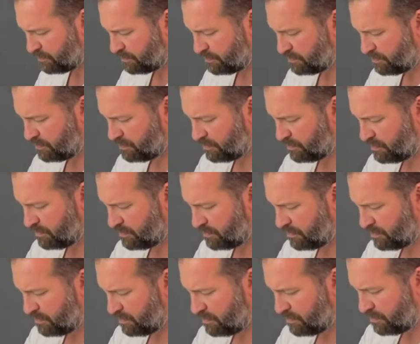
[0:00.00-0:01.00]

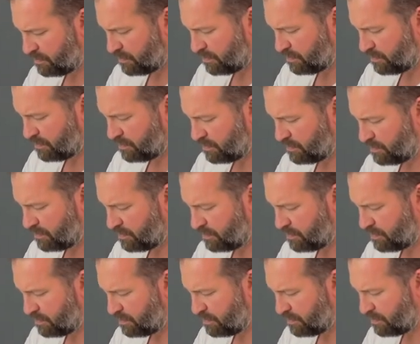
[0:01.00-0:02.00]

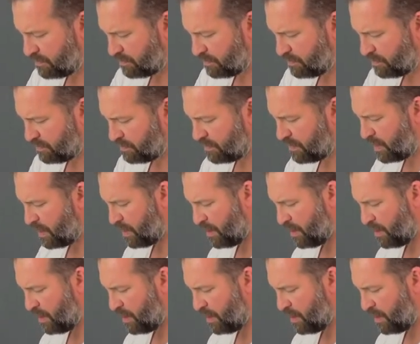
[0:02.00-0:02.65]
Nobody speaks.